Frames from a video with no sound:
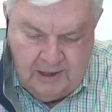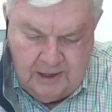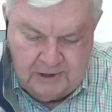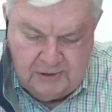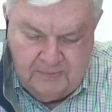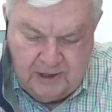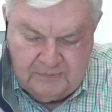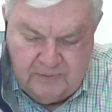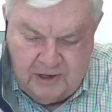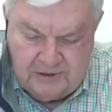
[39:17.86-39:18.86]
Customer
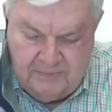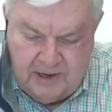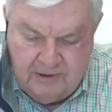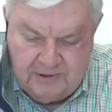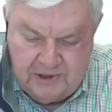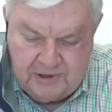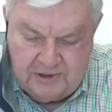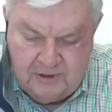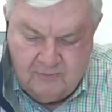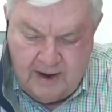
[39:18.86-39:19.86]
experience manager
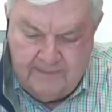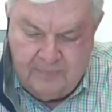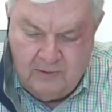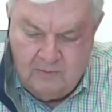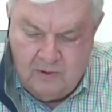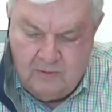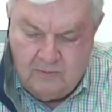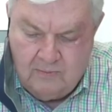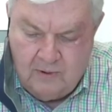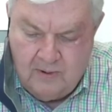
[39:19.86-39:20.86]
Justin Rampa will
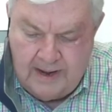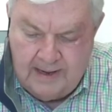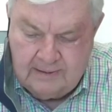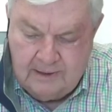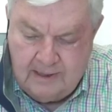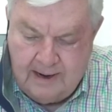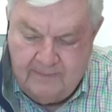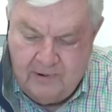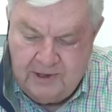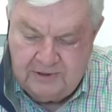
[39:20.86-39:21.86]
roll out the
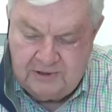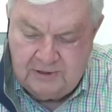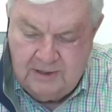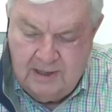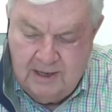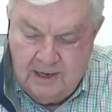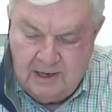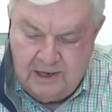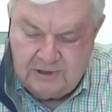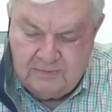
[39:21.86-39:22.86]
library's
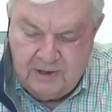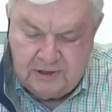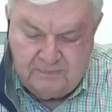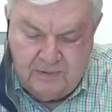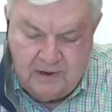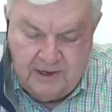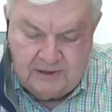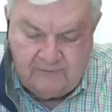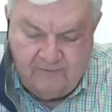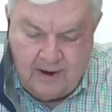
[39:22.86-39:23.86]
customer
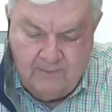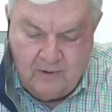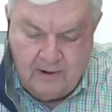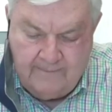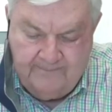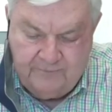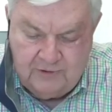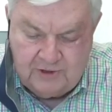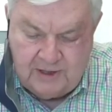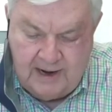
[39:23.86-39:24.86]
experience framework
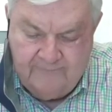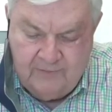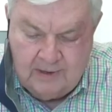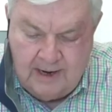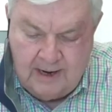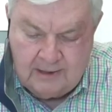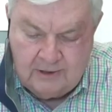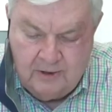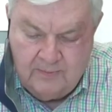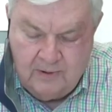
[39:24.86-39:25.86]
to staff in late
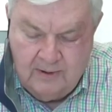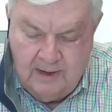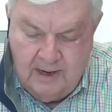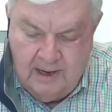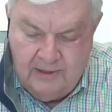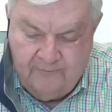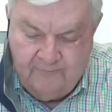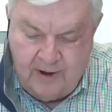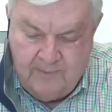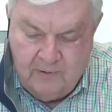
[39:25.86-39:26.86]
October. The
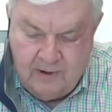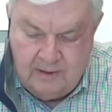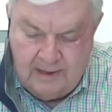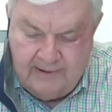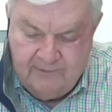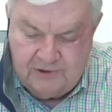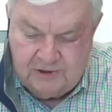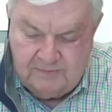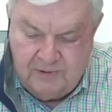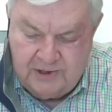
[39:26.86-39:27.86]
framework
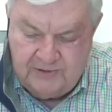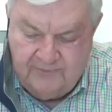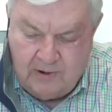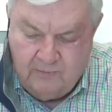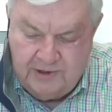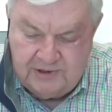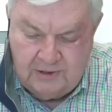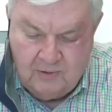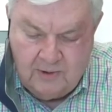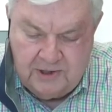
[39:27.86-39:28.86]
leverages much of our
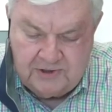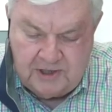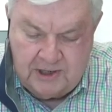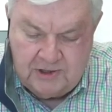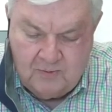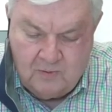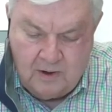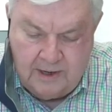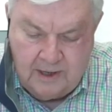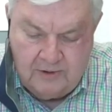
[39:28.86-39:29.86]
recent organization
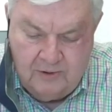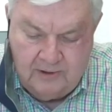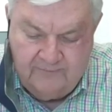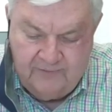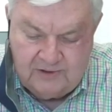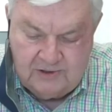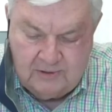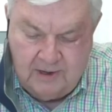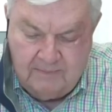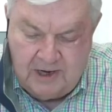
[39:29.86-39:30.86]
work, including the
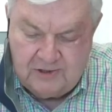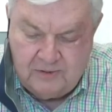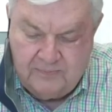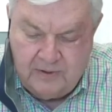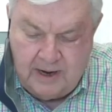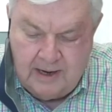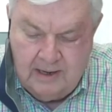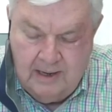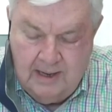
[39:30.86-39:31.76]
facility master plan